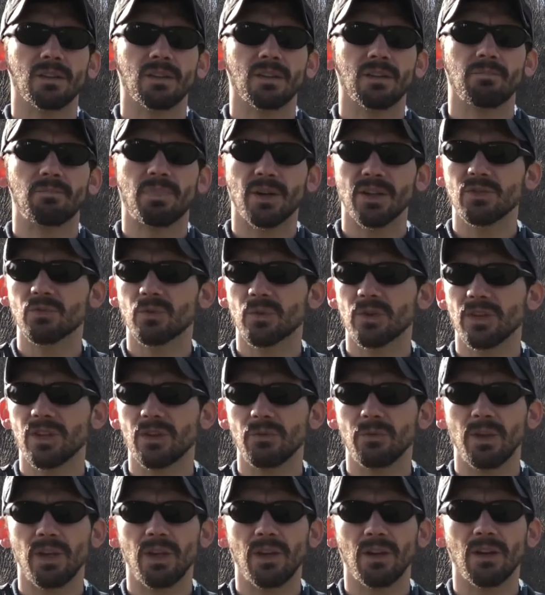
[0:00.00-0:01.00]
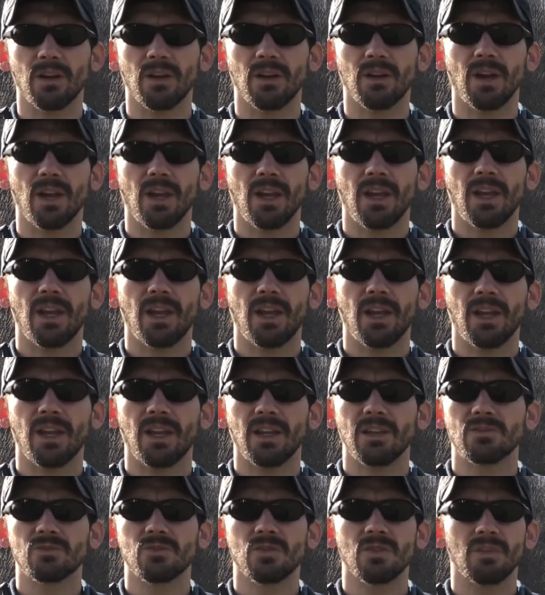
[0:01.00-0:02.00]
A buzzword that we hear
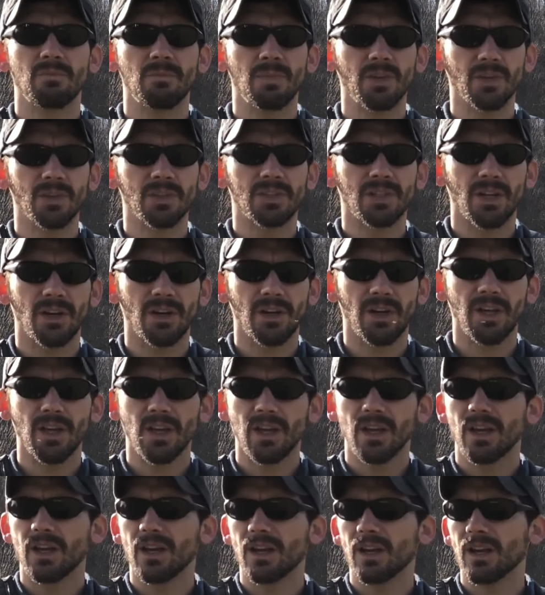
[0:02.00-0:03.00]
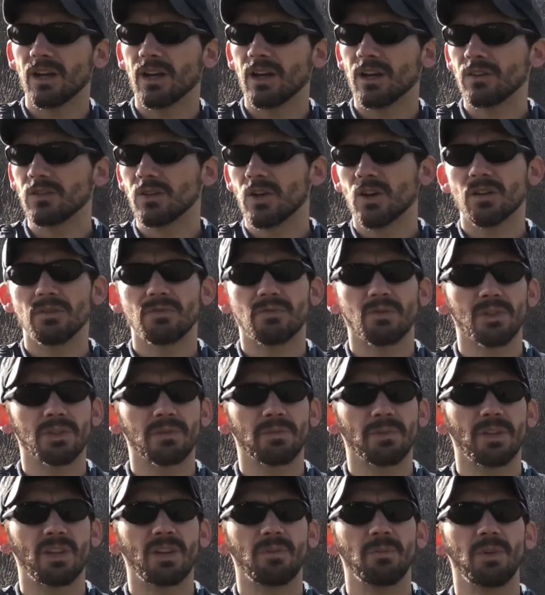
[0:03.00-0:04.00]
in sort of the military, law
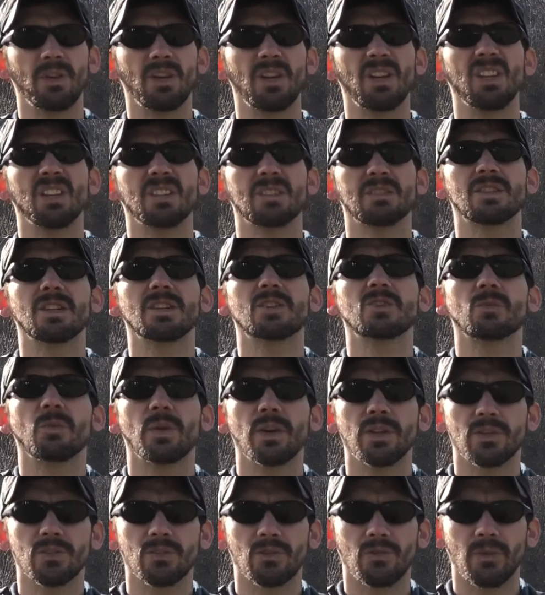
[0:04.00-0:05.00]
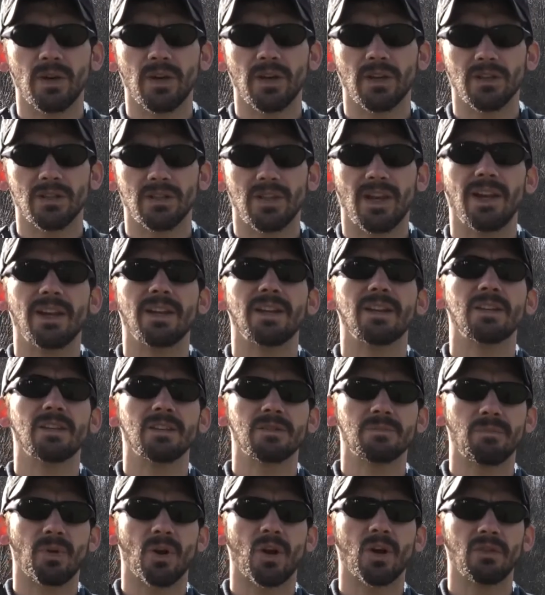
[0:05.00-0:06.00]
enforcement community is situational awareness. That
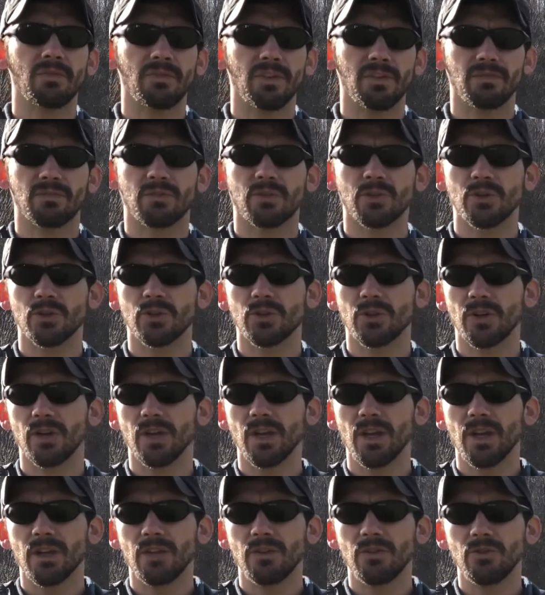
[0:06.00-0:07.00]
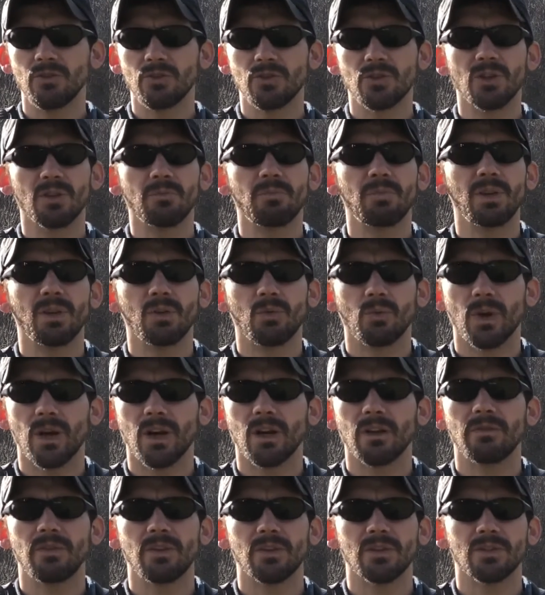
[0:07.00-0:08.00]
is part of it for sure. You should be
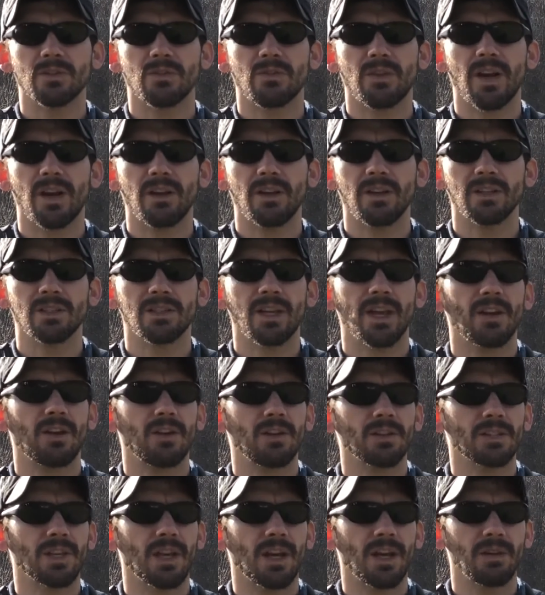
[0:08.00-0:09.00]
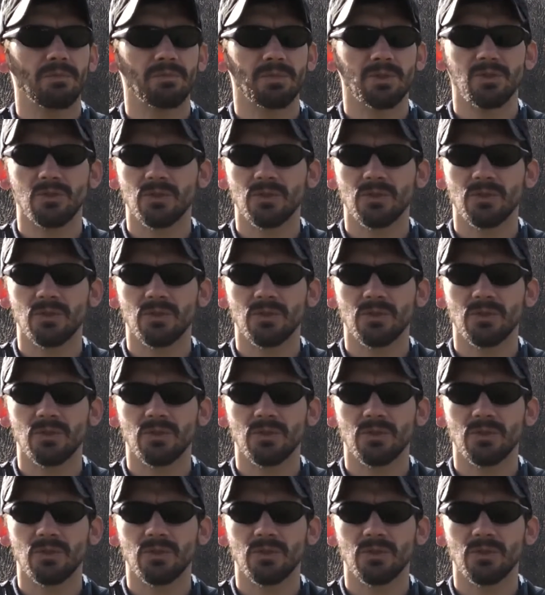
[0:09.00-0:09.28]
aware of your surroundings at all times.